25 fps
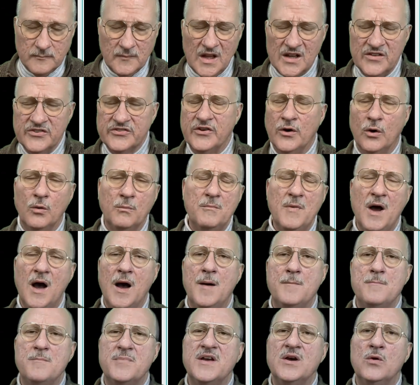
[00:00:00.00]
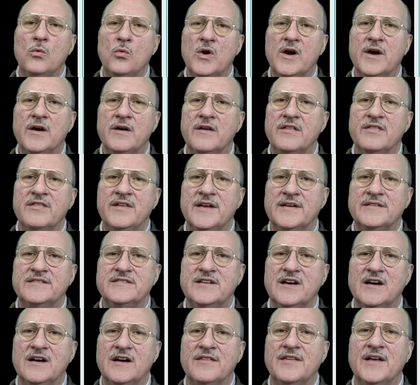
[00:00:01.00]
So be aware
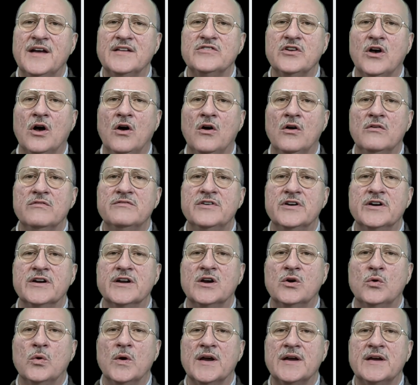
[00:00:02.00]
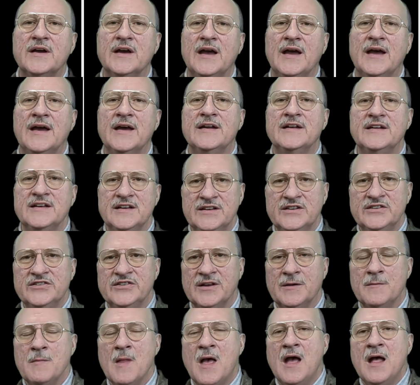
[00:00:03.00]
that that's all very quick and
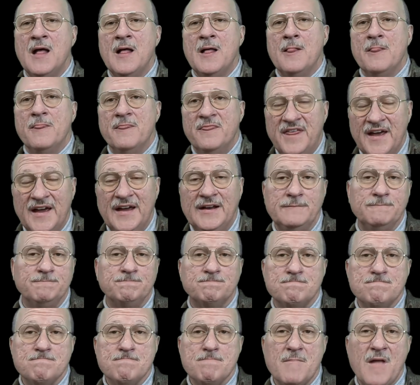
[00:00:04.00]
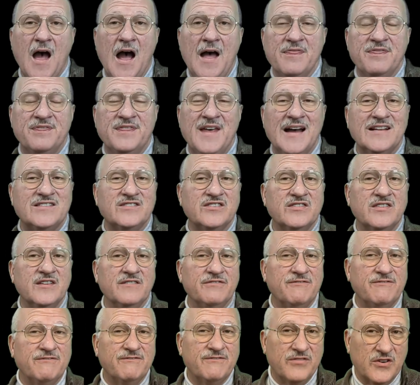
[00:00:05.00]
easy. Then that's the
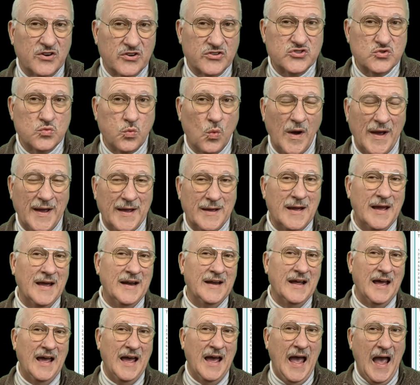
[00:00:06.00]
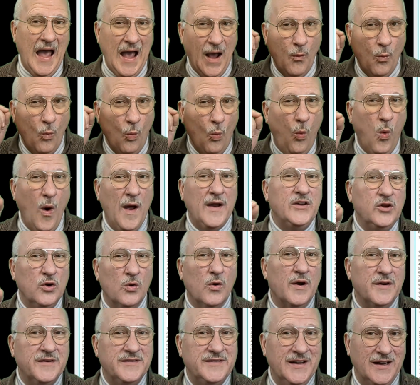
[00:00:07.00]
first way. And when you
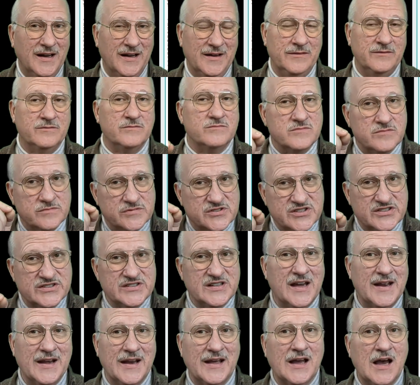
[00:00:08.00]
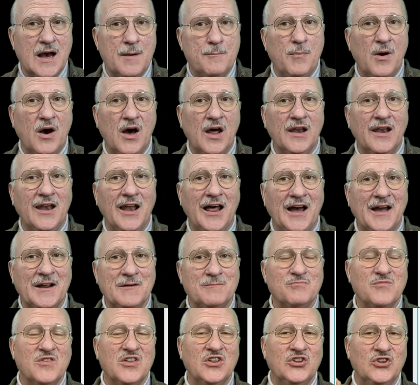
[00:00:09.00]
are done signing up online,
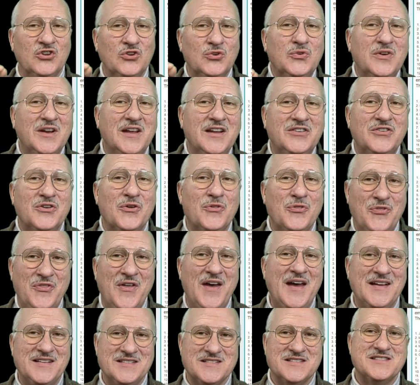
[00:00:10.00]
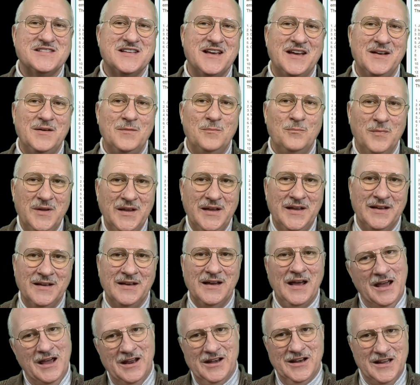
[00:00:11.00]
you need to then send me
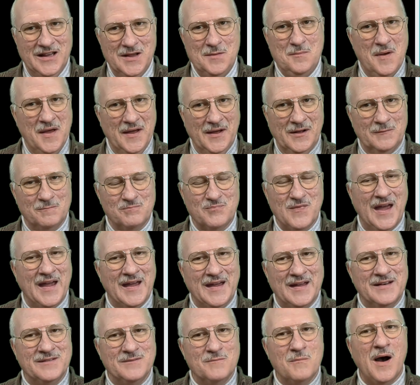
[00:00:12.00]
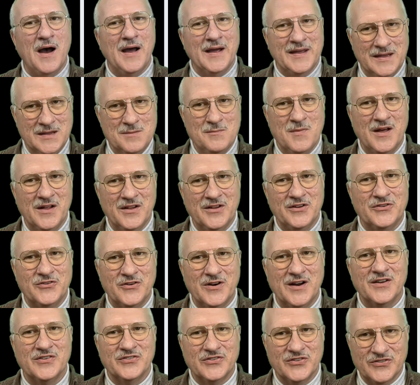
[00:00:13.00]
an email. And my email
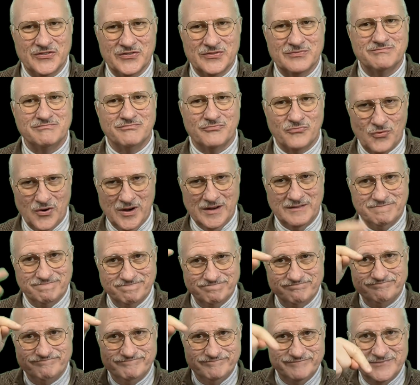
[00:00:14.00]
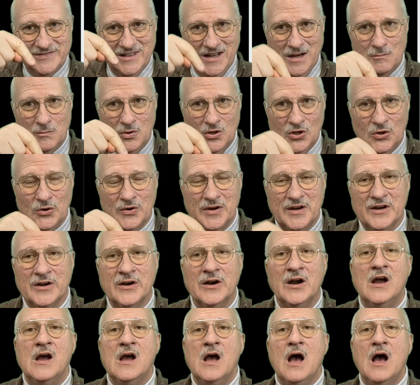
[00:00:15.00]
address is right down below here.